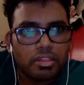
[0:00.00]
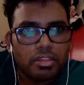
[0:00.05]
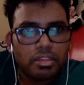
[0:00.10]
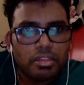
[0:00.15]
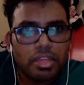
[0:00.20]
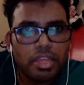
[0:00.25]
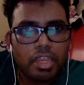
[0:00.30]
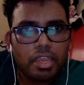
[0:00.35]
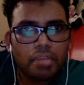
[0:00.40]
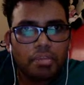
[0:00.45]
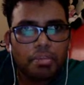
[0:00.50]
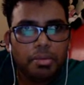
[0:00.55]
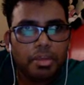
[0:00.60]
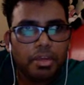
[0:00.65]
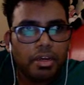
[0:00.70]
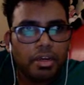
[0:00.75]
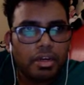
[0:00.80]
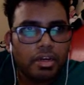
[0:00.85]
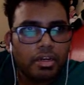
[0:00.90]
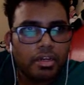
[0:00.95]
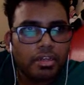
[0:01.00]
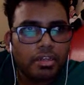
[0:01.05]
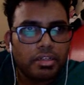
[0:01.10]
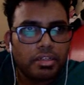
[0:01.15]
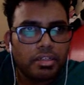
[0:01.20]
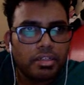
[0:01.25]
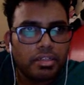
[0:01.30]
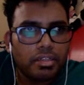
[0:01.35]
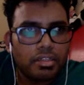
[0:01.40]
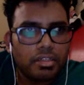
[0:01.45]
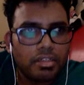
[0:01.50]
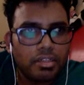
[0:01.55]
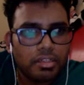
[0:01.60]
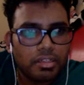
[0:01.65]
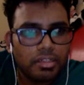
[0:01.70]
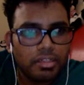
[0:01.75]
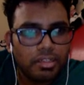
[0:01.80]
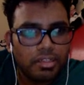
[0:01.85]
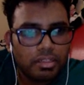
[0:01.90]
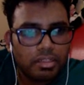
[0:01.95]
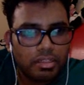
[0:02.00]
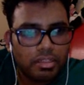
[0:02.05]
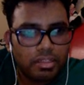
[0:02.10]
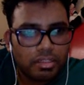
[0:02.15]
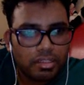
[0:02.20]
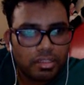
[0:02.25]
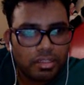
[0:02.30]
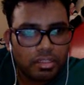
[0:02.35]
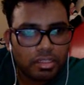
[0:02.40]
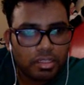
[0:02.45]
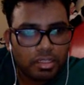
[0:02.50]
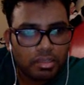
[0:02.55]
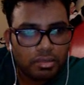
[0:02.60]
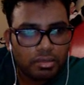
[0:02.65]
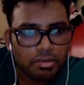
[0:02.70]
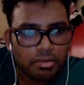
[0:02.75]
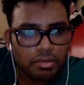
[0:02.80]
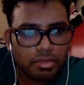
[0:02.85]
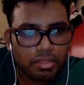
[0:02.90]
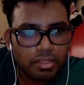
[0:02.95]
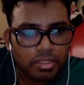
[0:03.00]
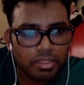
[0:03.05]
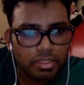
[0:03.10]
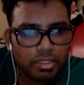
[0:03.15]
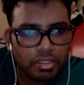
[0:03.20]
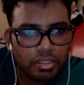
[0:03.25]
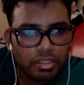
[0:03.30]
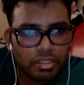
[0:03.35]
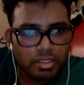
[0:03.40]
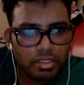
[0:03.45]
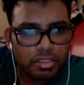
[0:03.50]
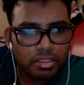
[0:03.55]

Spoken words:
API key over here